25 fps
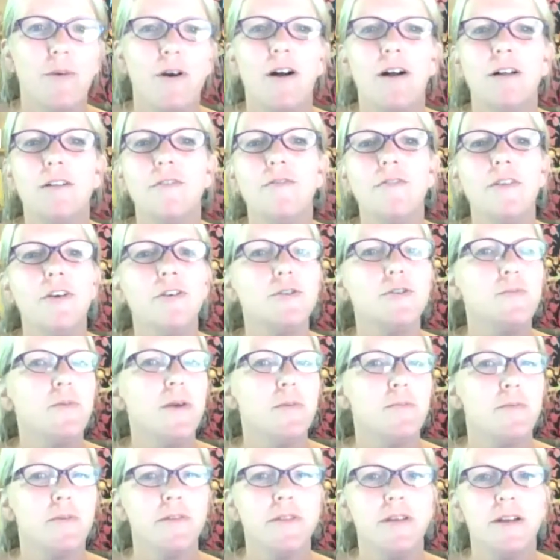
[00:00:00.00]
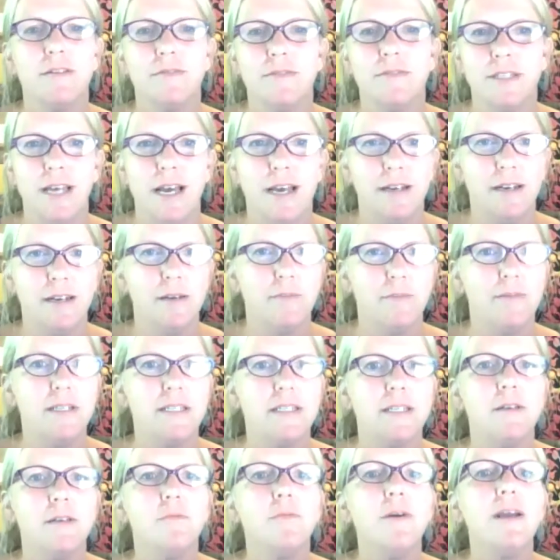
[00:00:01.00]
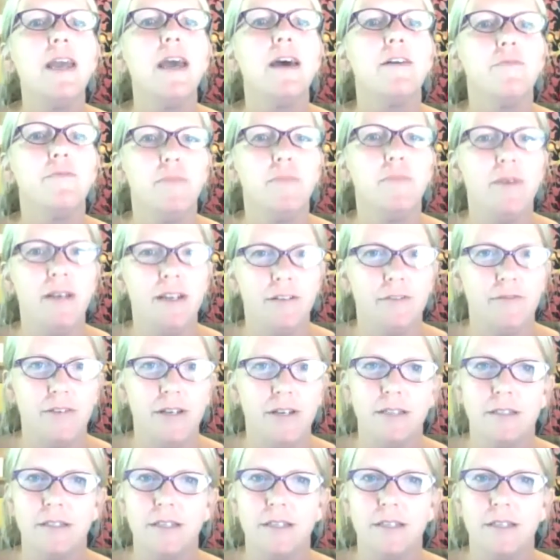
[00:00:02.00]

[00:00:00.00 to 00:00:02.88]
all of those people that have signed up and said, we have benefits.